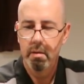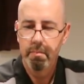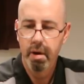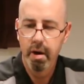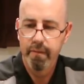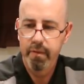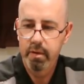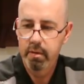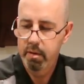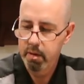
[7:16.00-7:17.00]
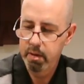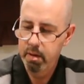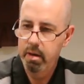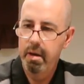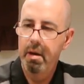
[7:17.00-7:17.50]
Perfect.
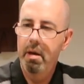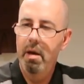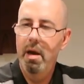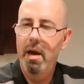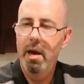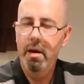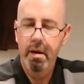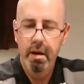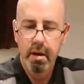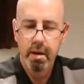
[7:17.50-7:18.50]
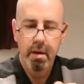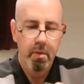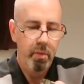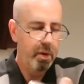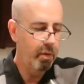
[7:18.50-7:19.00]
And
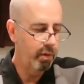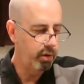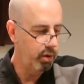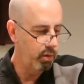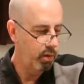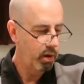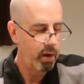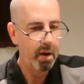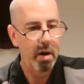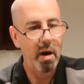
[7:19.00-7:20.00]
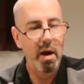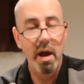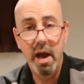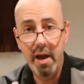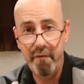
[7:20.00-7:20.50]
we're going to do
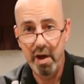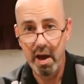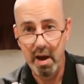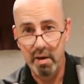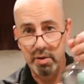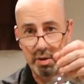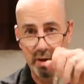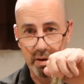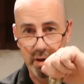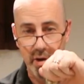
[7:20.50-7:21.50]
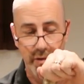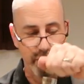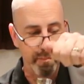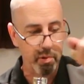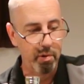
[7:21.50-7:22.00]
1/2 ounce of the
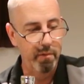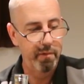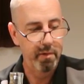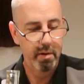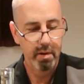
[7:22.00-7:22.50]
overproof.